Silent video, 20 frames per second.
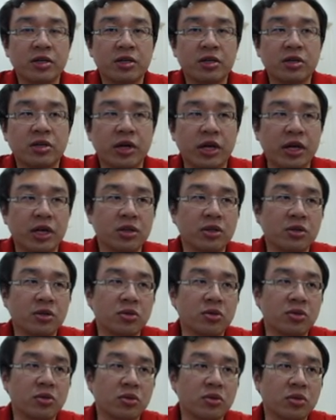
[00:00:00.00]
trying
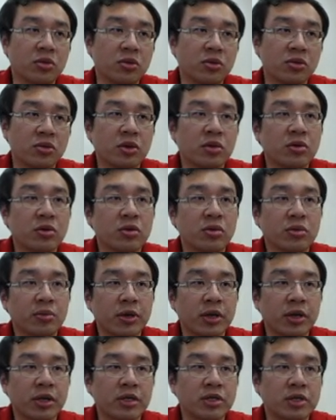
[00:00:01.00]
to
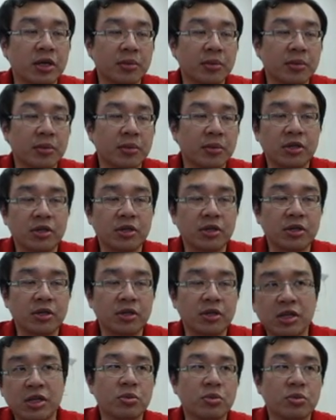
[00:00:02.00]
make some activity